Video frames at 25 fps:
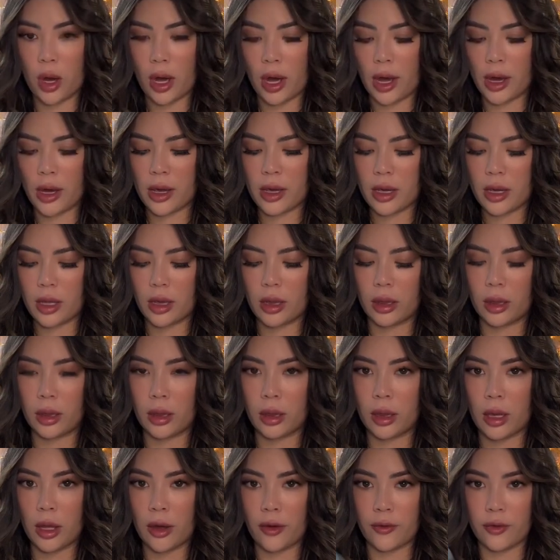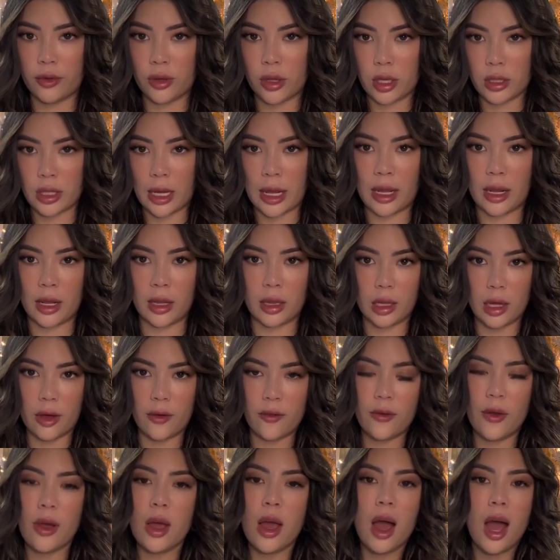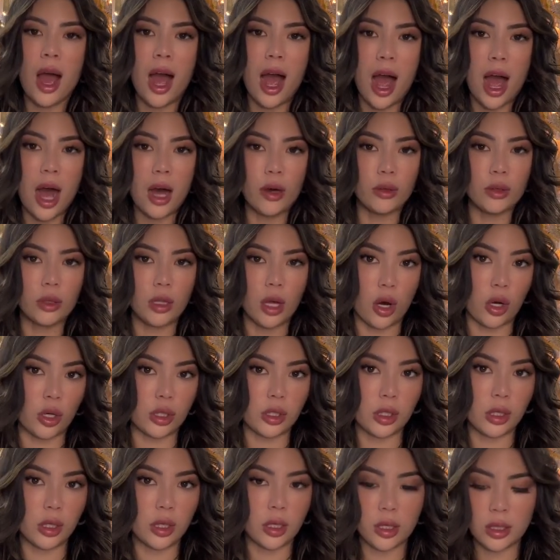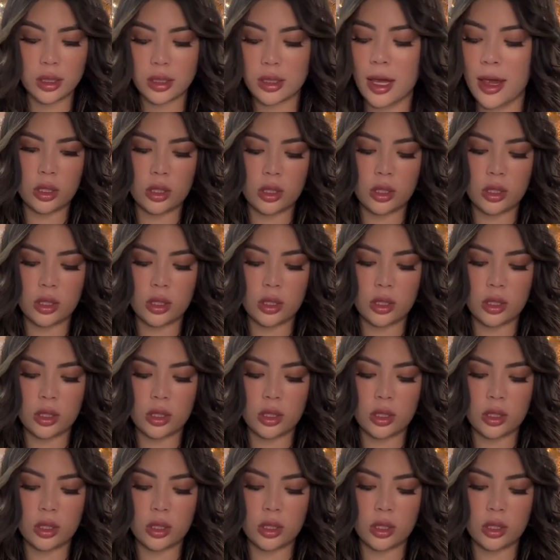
I love this. I love how large it is.